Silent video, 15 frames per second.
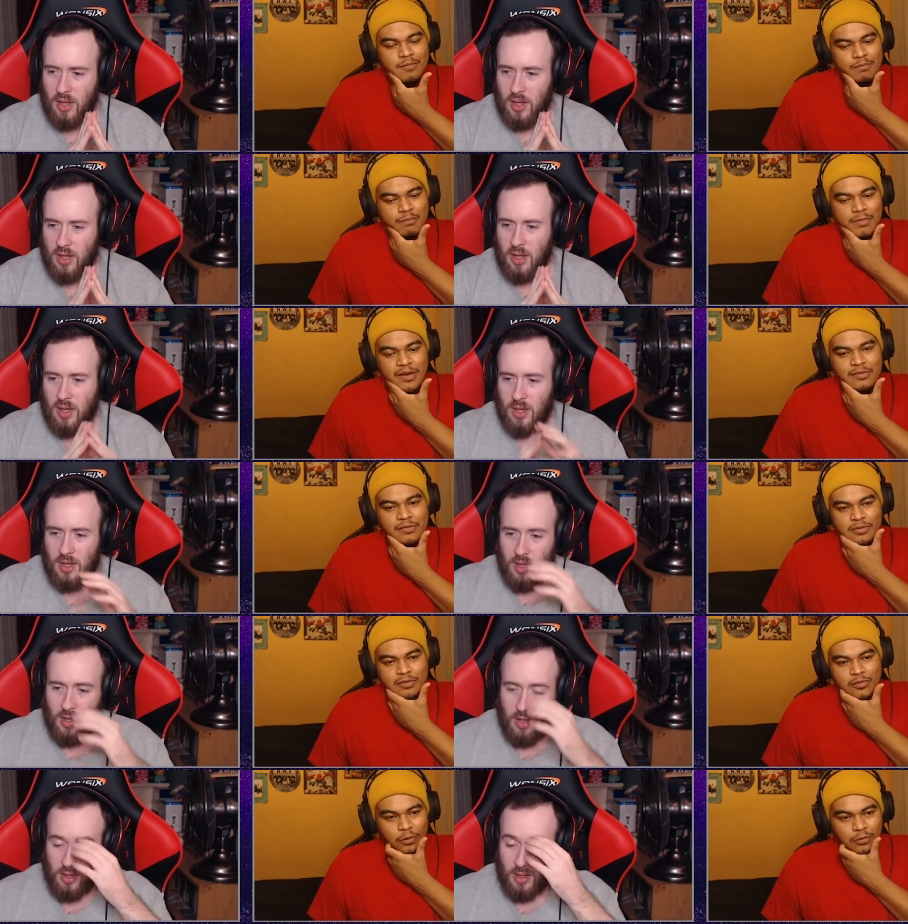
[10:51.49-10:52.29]

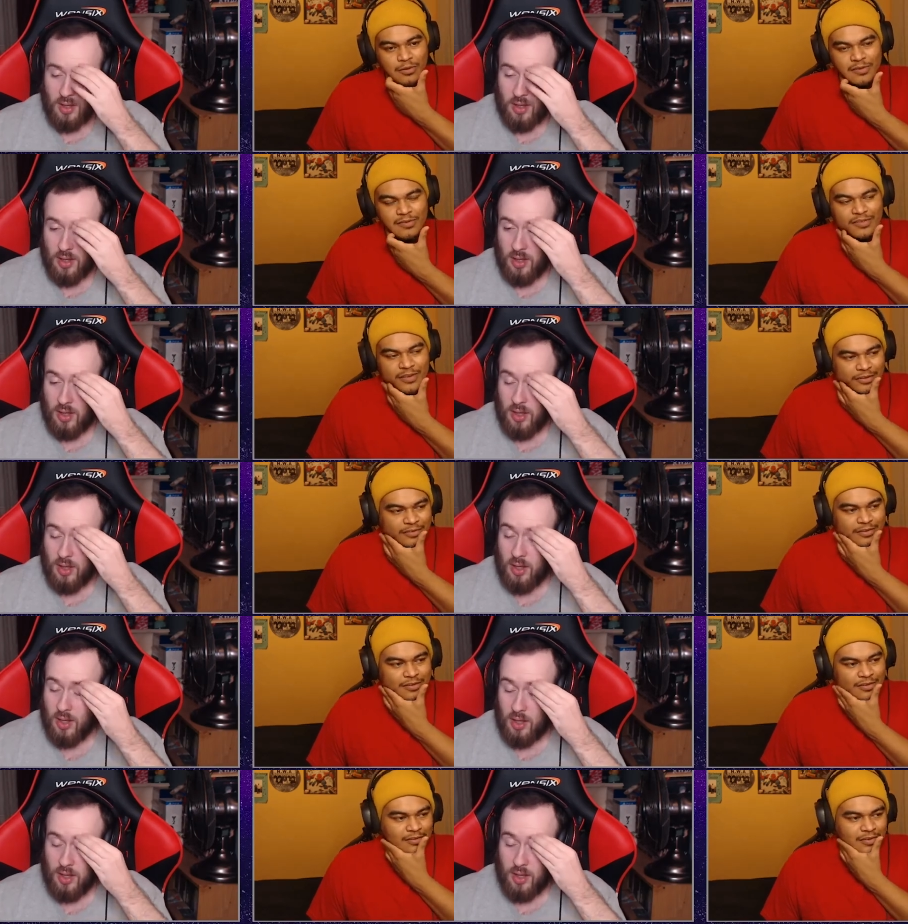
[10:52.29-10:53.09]
Speaker 1: messed all his
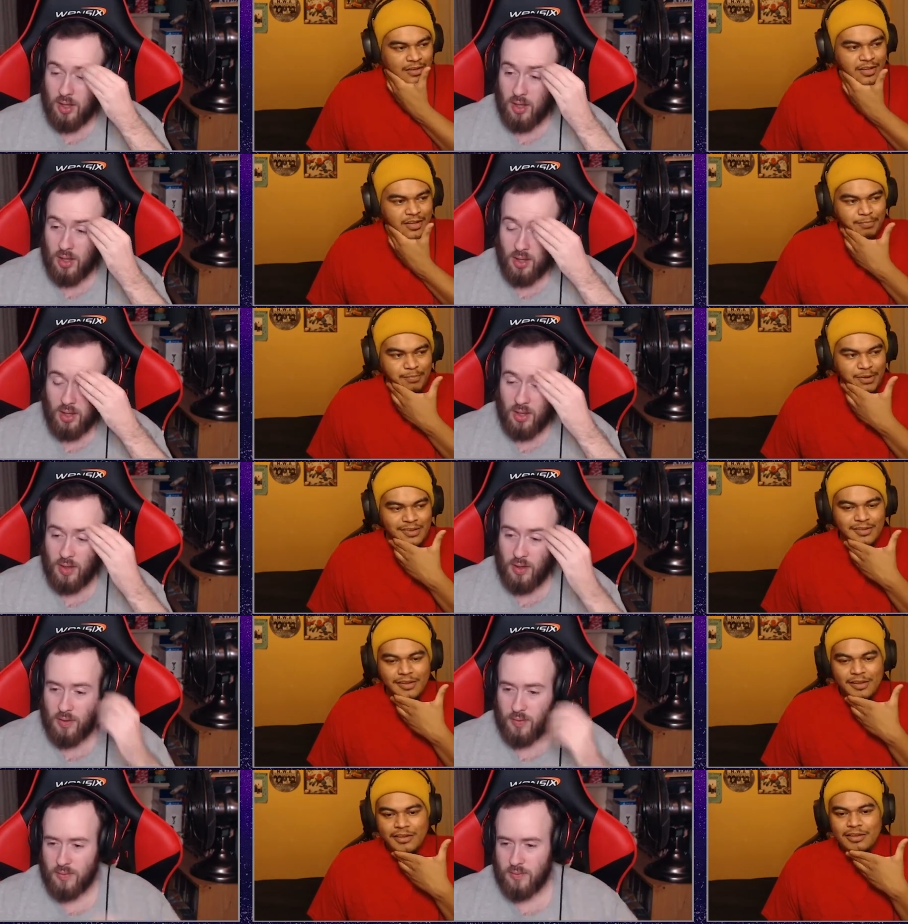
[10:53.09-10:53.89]
senses and then
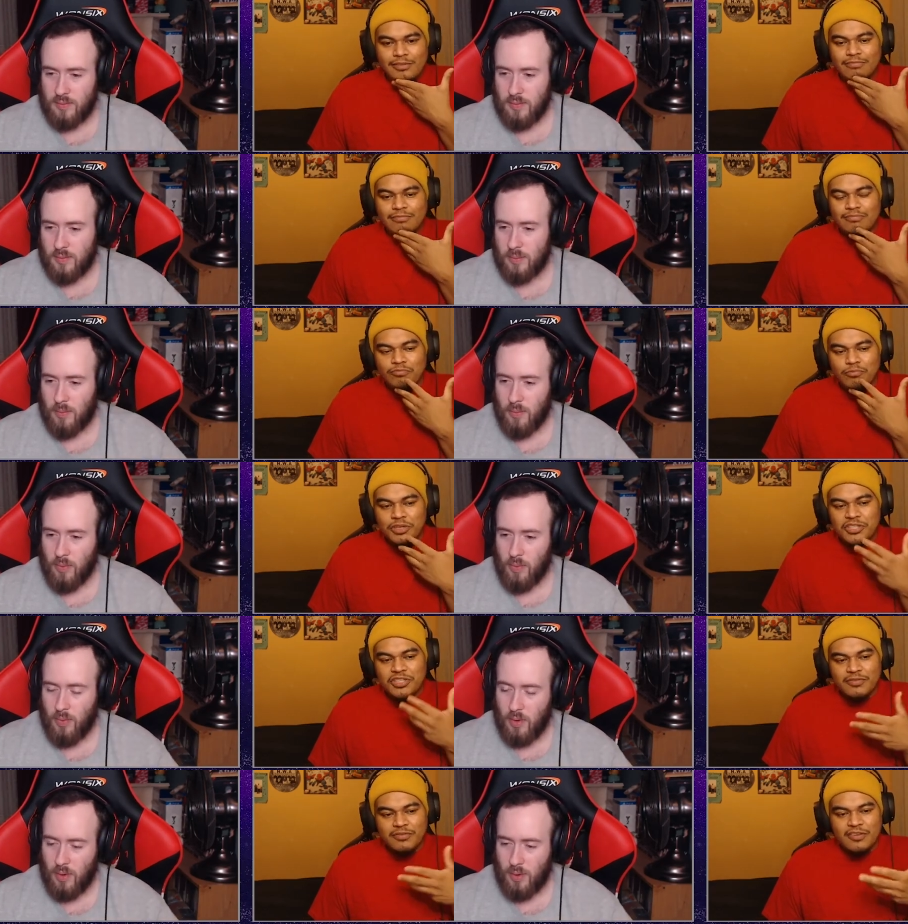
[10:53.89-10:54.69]
basically
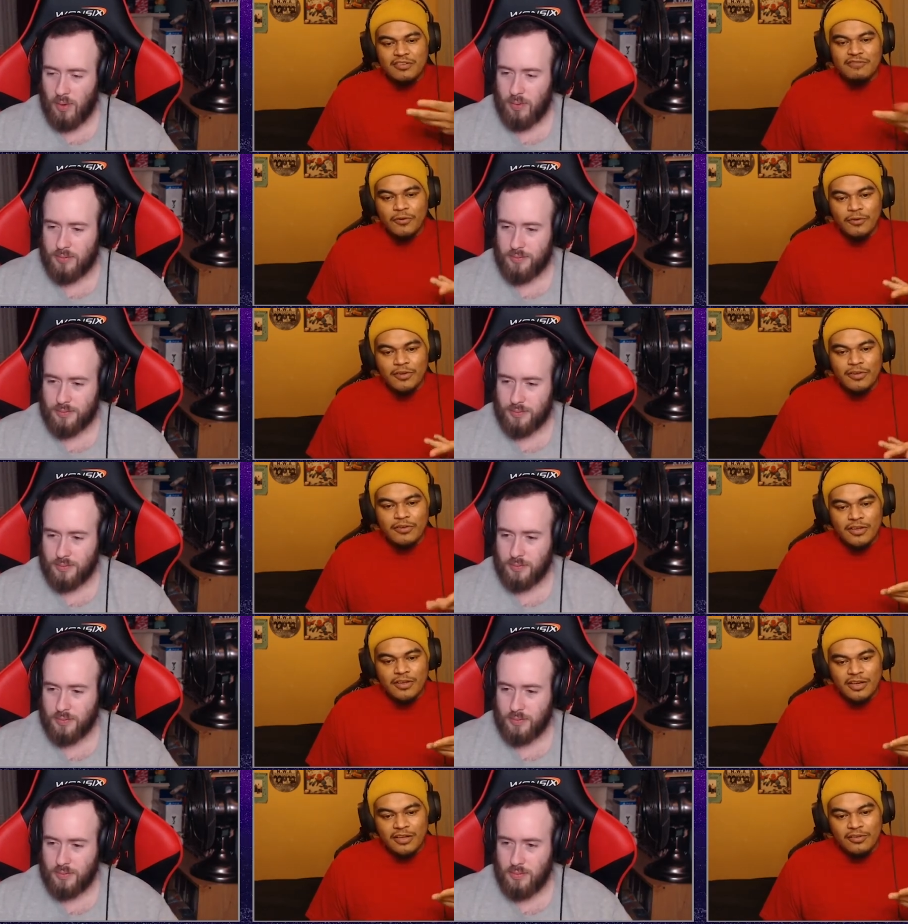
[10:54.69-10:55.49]
reshifted his
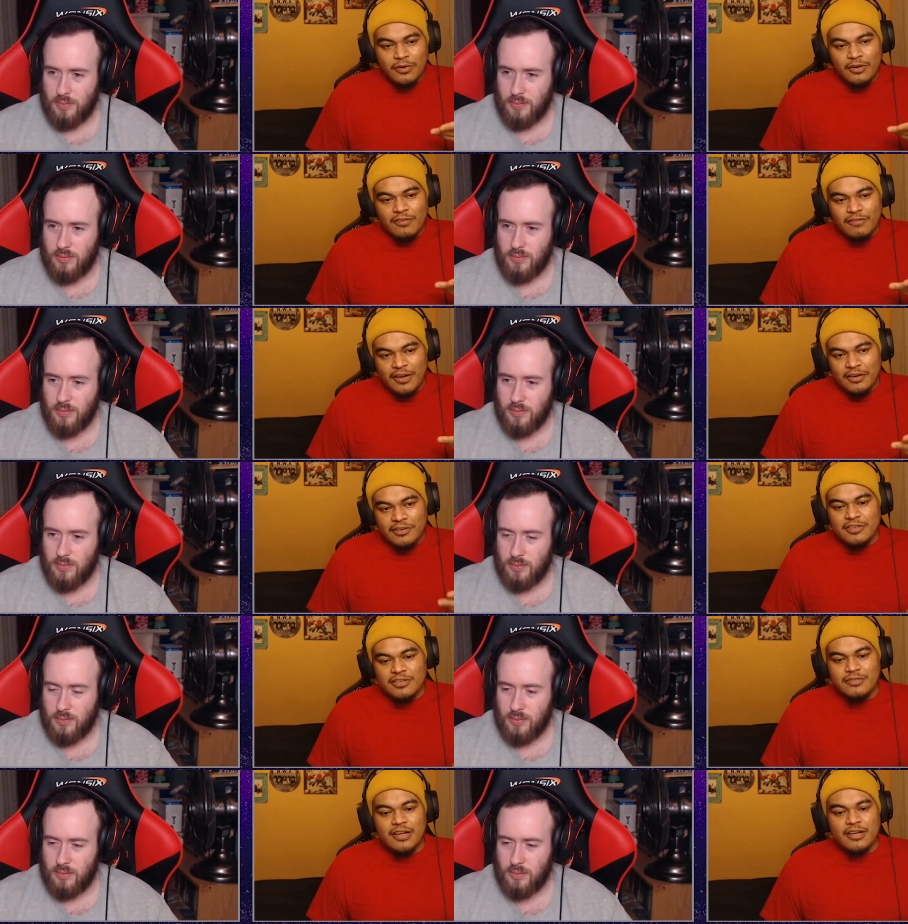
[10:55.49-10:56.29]
focus and then took
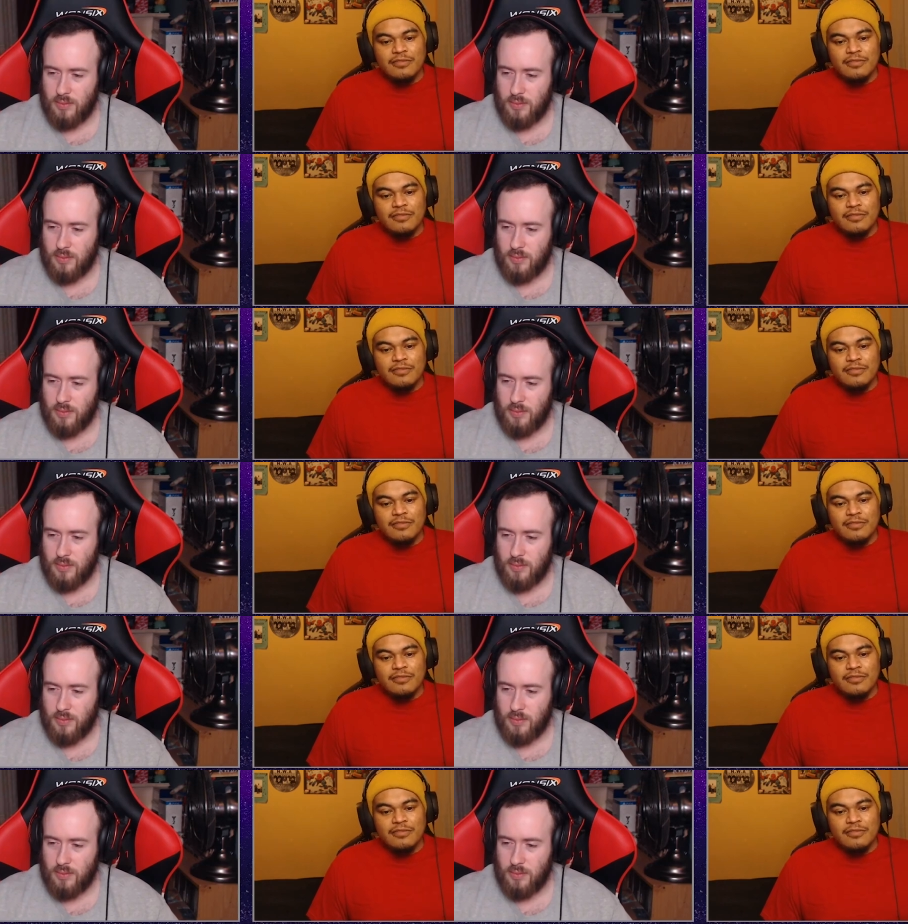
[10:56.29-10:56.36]
advantage of that.